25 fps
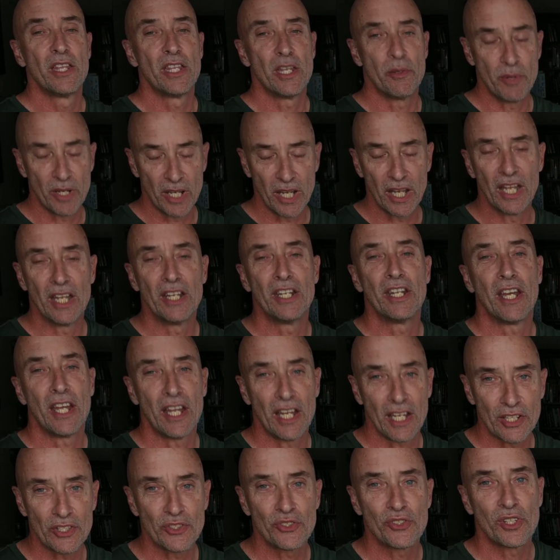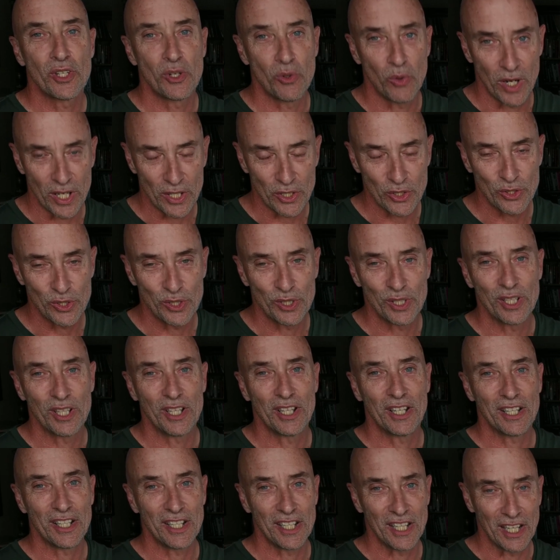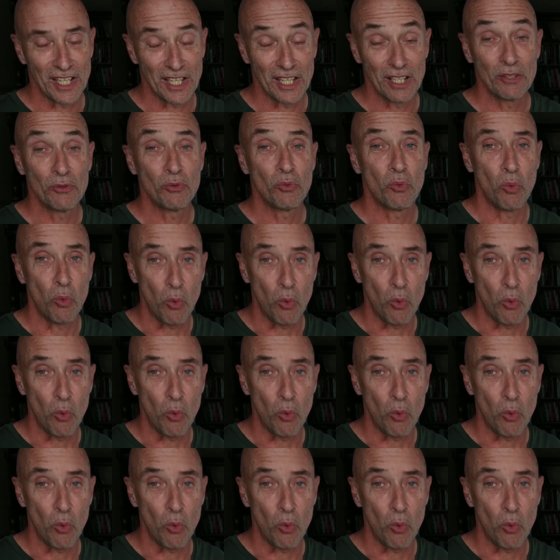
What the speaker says: They began to ask the question again,